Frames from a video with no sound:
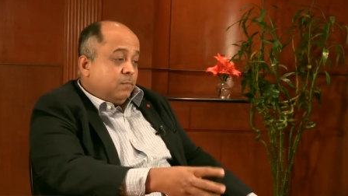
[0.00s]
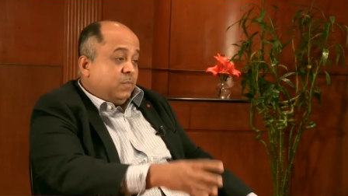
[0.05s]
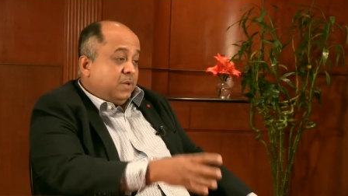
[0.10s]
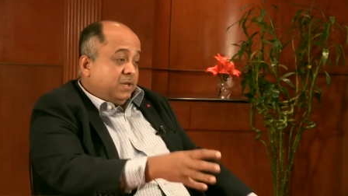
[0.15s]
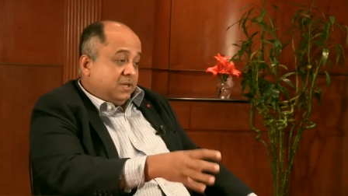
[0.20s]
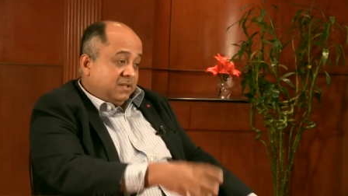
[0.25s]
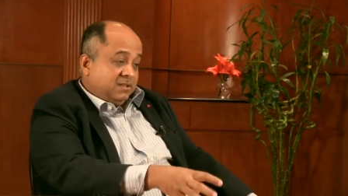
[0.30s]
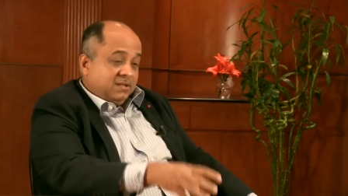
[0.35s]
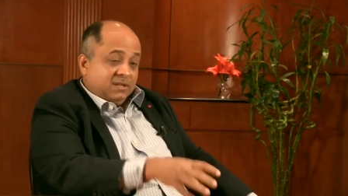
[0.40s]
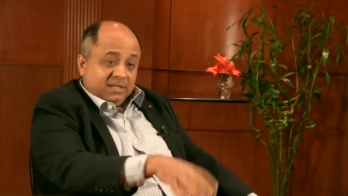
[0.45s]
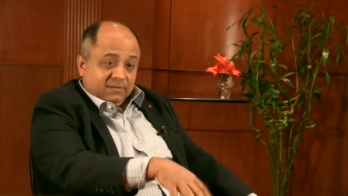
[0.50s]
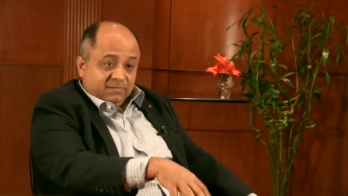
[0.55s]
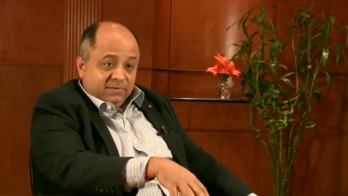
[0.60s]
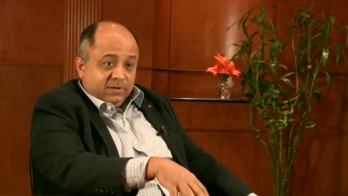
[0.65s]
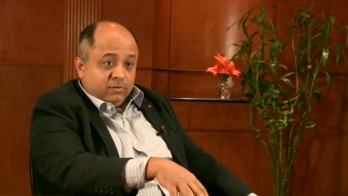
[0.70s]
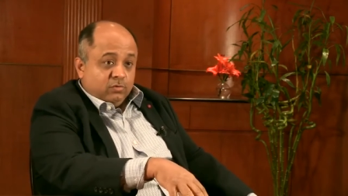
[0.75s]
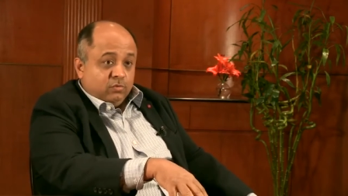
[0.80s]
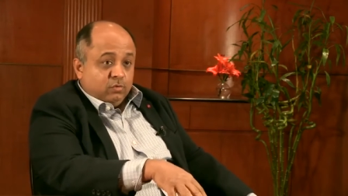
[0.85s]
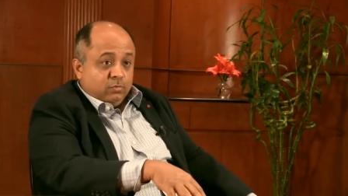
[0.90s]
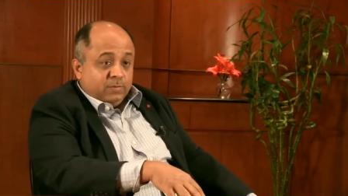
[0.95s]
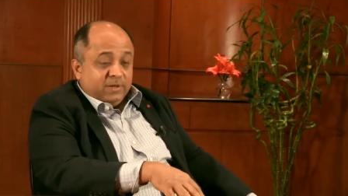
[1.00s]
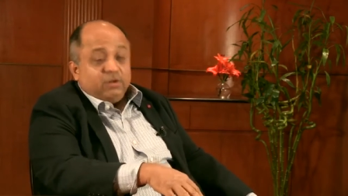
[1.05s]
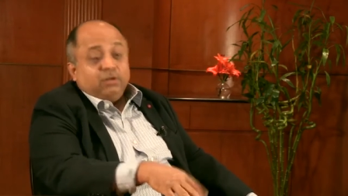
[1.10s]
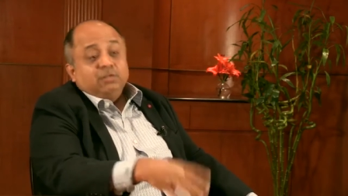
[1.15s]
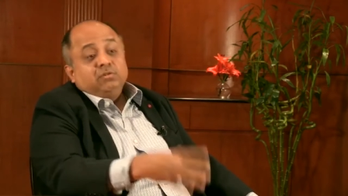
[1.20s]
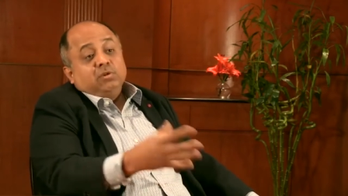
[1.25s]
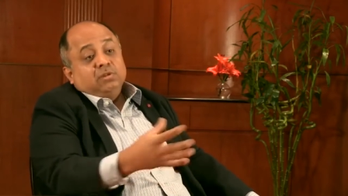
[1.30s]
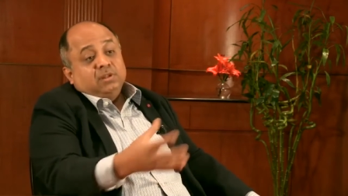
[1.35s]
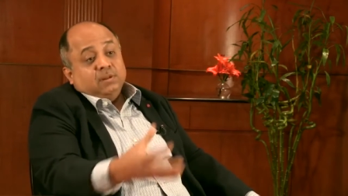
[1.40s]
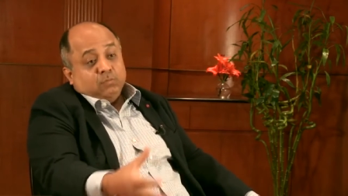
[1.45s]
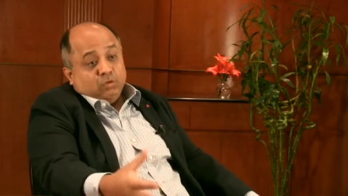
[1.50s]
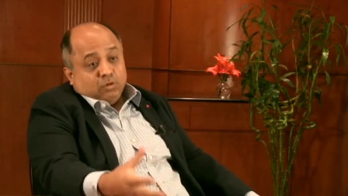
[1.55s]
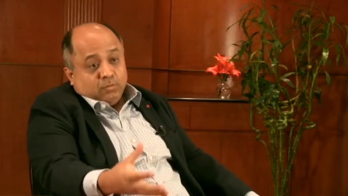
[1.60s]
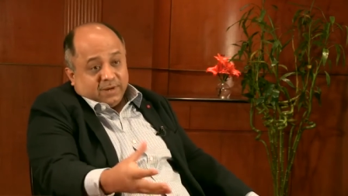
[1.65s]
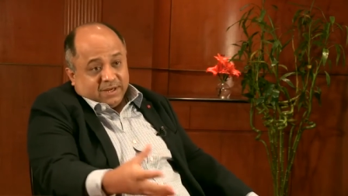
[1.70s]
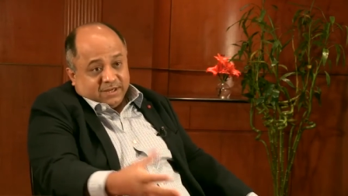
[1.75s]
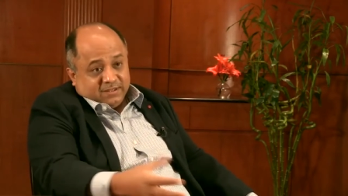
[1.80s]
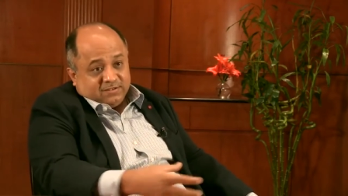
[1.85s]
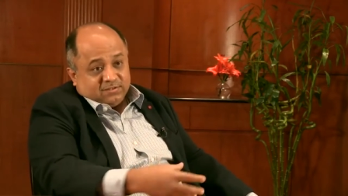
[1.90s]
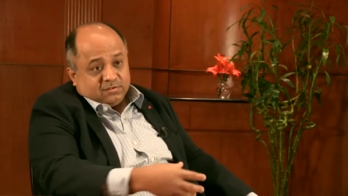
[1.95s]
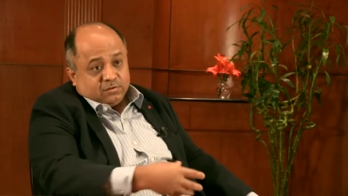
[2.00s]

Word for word: be it in the living room, and also on the mobile.